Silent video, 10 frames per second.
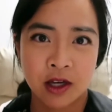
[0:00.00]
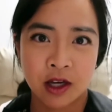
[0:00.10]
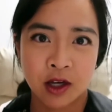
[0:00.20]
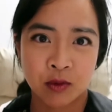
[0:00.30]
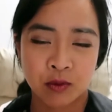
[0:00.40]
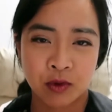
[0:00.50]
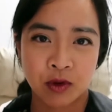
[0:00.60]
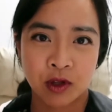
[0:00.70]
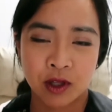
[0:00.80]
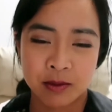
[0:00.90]

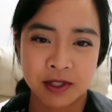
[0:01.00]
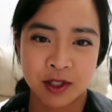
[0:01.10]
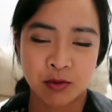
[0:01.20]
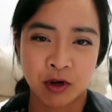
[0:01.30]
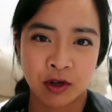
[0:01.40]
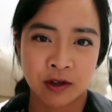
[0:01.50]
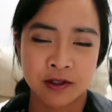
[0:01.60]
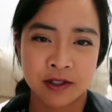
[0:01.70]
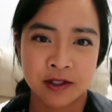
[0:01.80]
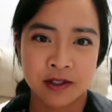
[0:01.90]
the LipSense
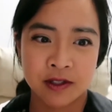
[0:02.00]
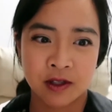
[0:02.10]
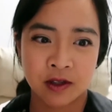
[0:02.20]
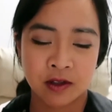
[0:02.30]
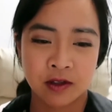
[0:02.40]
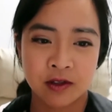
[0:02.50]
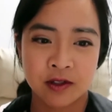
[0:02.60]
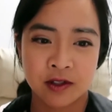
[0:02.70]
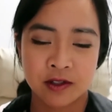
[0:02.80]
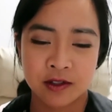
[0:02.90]
products, is the
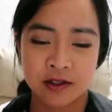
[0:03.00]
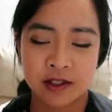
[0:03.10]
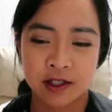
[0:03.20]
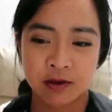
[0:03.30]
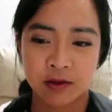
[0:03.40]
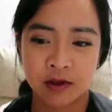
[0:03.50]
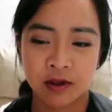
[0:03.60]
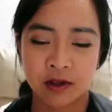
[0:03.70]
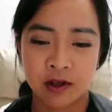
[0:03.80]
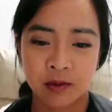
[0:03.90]
consistency
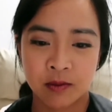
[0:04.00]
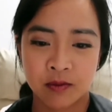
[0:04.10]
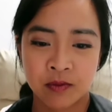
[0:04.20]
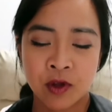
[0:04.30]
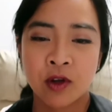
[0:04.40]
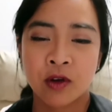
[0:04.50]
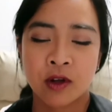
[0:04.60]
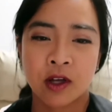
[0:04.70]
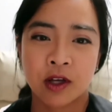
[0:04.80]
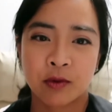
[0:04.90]

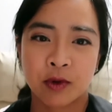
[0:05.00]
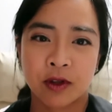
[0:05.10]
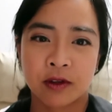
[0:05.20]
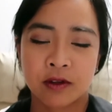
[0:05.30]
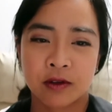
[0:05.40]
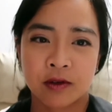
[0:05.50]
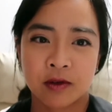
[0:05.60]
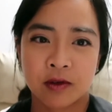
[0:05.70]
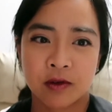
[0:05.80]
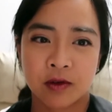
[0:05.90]
with
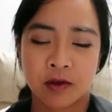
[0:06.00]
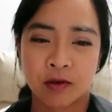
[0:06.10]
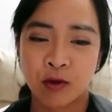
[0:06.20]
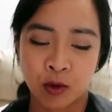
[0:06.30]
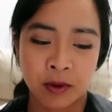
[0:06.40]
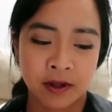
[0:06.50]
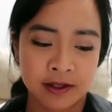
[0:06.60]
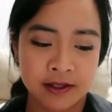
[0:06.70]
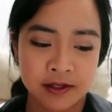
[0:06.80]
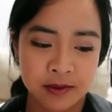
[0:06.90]
the
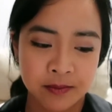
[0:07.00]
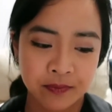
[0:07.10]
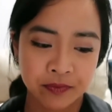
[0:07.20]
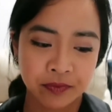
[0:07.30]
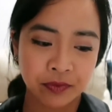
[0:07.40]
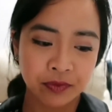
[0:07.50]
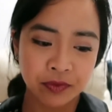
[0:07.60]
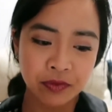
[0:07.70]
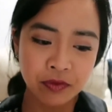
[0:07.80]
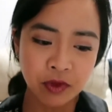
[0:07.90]
formulas.
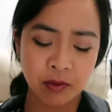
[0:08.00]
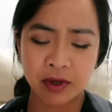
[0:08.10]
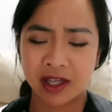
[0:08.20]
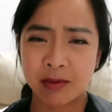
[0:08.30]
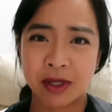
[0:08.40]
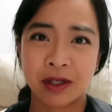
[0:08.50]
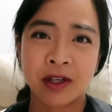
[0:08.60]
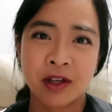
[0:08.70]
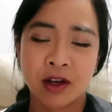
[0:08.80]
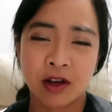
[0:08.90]
But I mean,
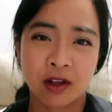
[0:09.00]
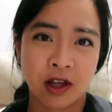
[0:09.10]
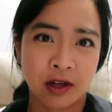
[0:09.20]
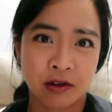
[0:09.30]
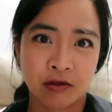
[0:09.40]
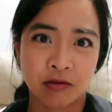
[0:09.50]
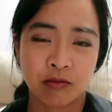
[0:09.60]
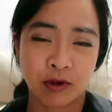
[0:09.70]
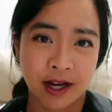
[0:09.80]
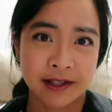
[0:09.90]
a lot of
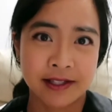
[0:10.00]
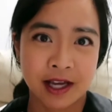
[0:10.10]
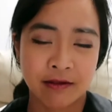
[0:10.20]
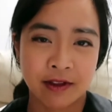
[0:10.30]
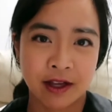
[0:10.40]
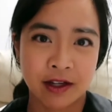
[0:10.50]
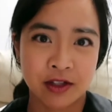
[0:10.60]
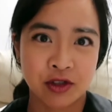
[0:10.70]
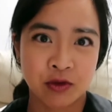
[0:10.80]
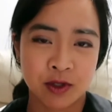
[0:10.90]
brands have that
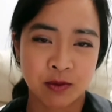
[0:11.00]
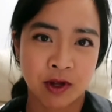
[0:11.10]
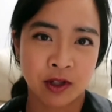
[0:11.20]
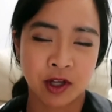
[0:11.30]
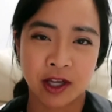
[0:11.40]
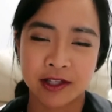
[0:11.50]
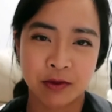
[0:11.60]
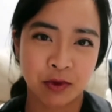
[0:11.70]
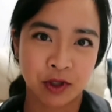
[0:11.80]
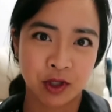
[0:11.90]
issue as well. I guess
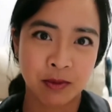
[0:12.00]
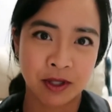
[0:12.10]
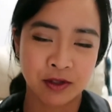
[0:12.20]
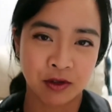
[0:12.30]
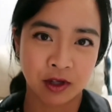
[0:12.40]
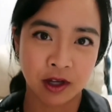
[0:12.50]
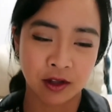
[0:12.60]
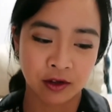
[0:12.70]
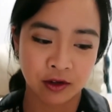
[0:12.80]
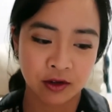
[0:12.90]
it really depends on the
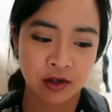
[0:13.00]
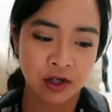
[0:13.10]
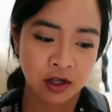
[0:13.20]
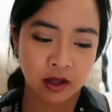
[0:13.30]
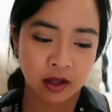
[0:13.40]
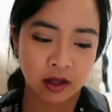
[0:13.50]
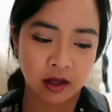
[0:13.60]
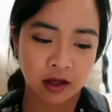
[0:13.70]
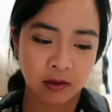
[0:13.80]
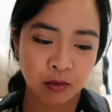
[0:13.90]
color.
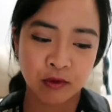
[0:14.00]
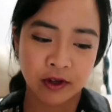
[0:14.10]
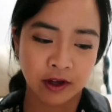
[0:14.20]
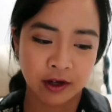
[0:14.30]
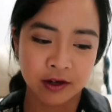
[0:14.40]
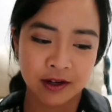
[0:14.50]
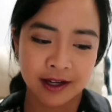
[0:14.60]
Moving on.